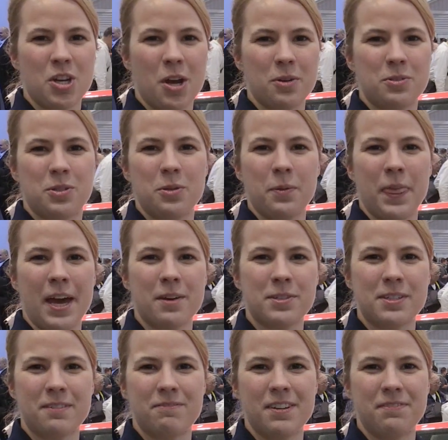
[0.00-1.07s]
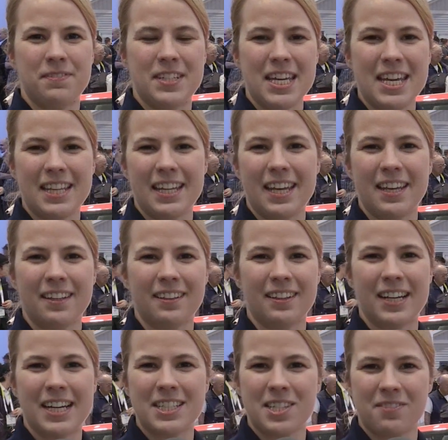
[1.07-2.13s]
Show 2015 in
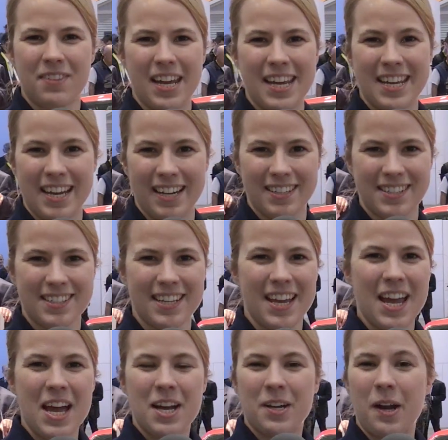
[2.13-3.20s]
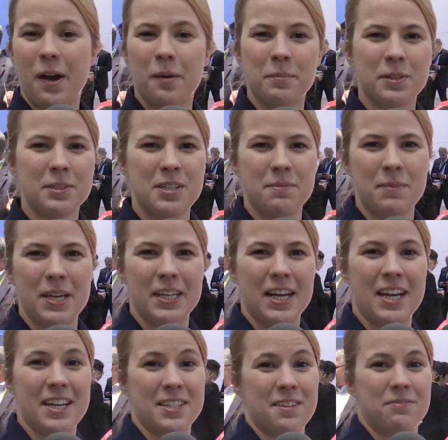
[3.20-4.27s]
Las Vegas. Car Multimedia
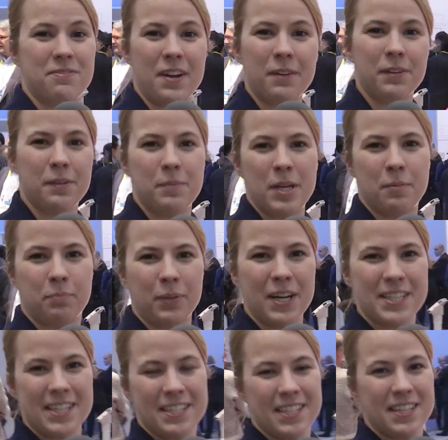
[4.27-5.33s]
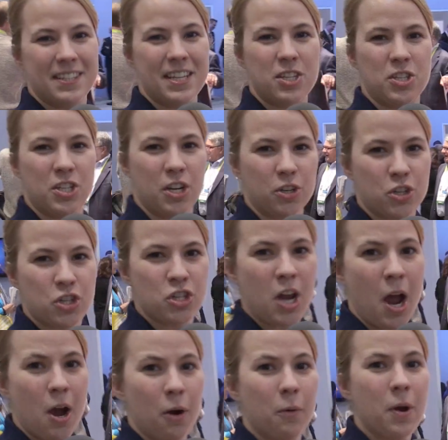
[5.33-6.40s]
has a very big presence at this year's
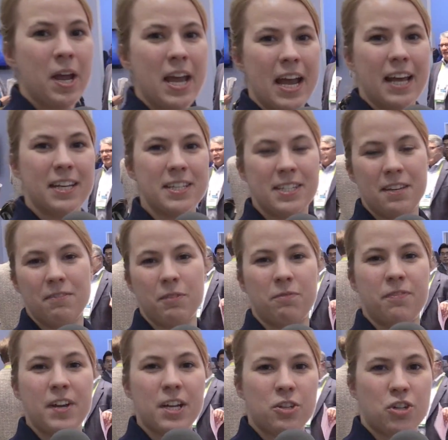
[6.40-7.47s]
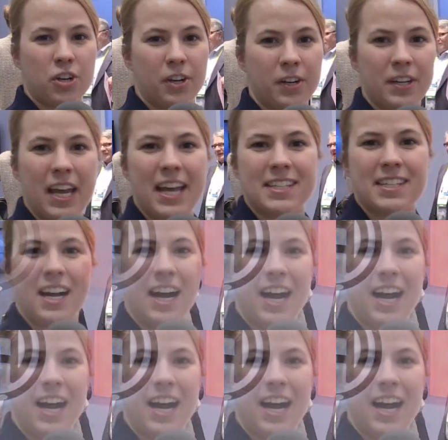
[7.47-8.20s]
show and is even featured as a